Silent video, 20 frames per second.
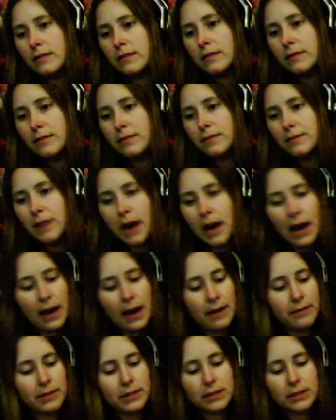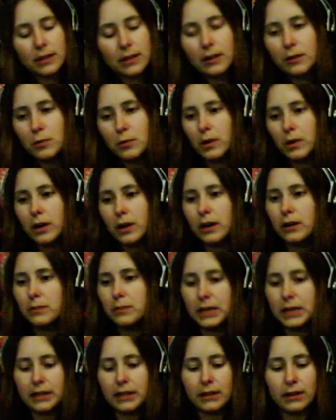five is going to work
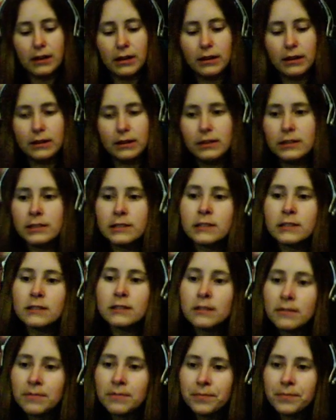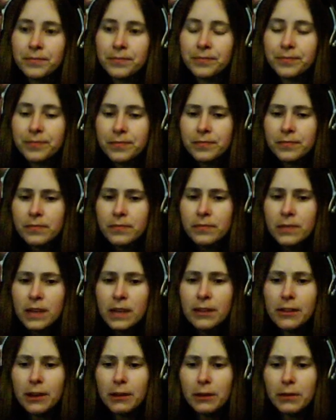because
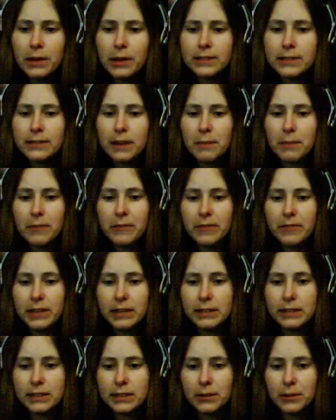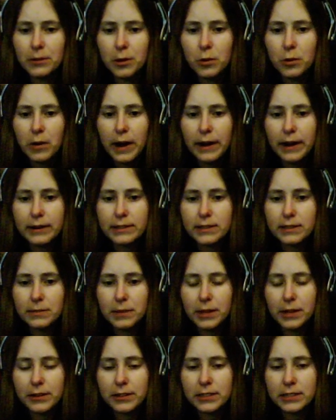there were some of these that required some
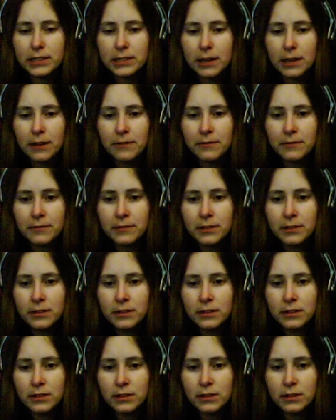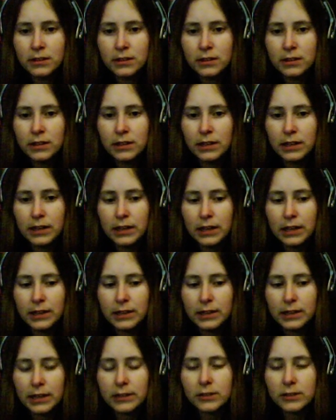other stuff.
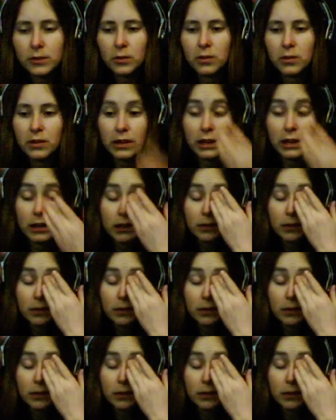and I don't think